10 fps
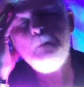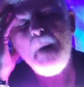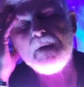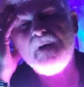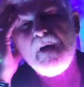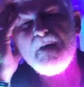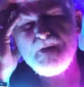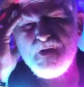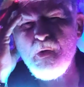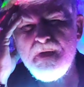But uh,
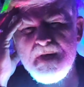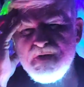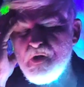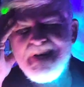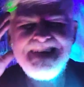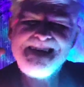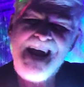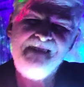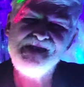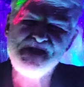the truth is, you can
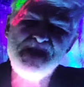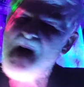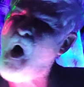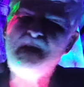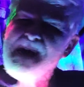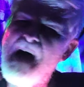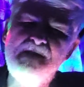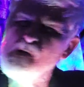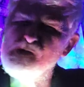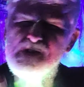never. All the
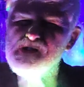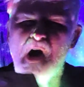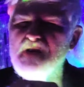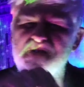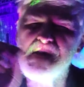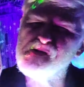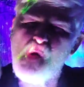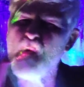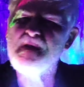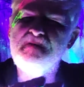evolution charts they
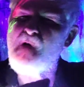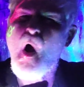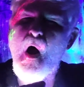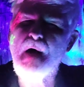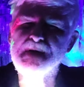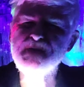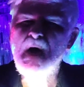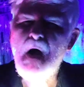show the frogs.